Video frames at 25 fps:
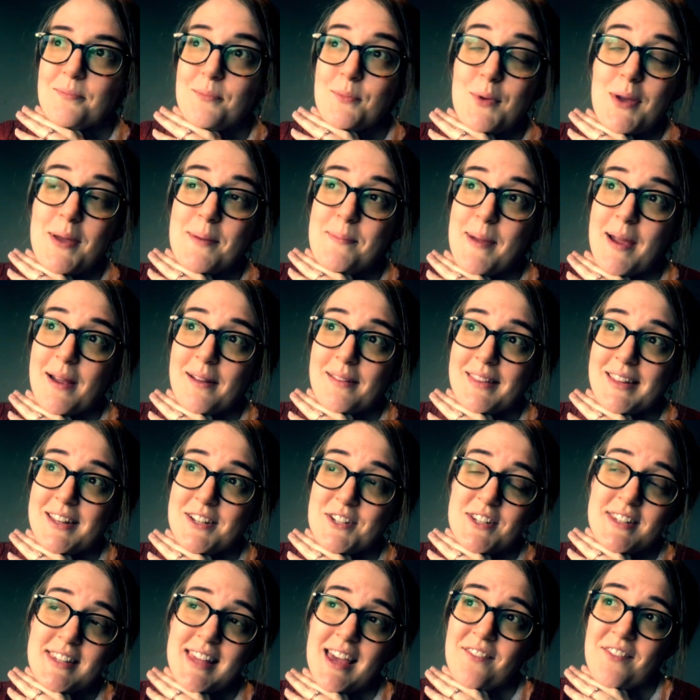We apparently
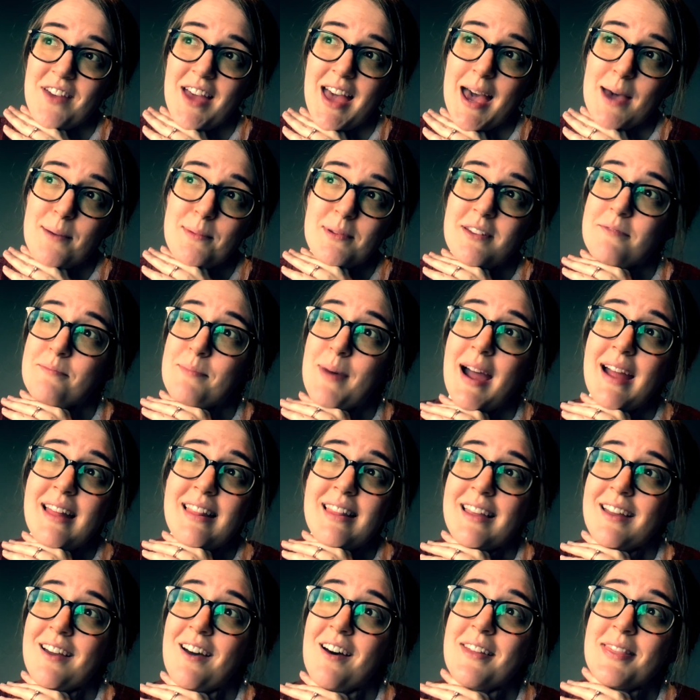just have a habit of
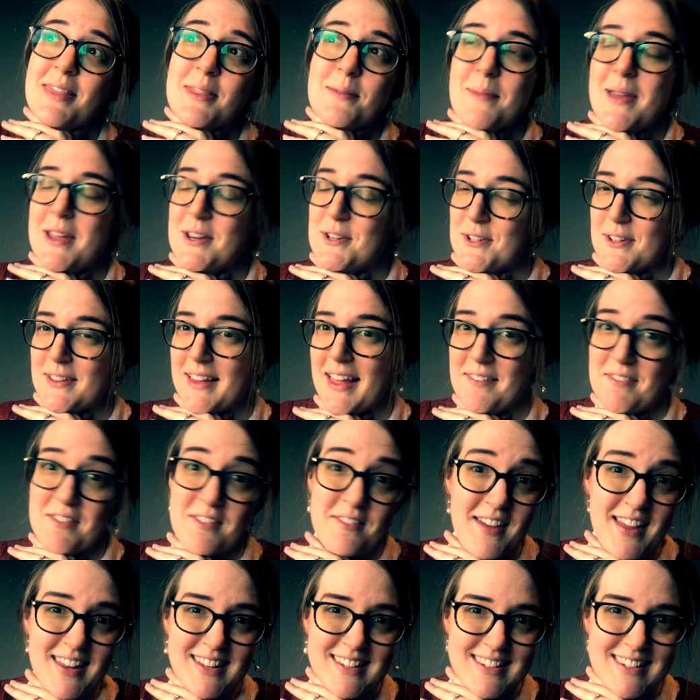piling on the major life
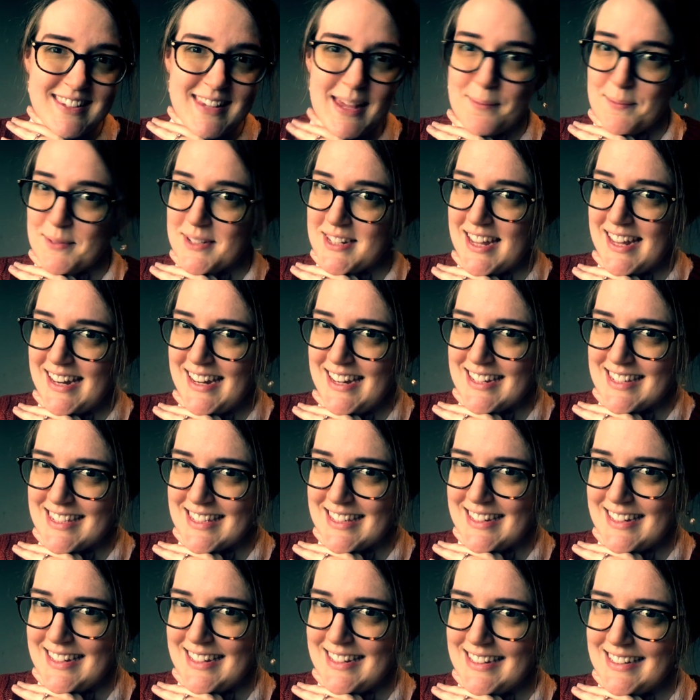events
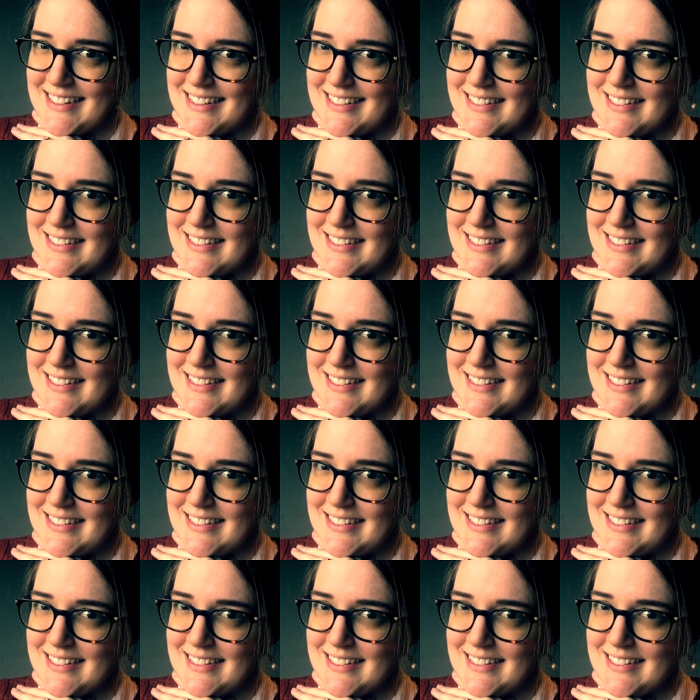simultaneously.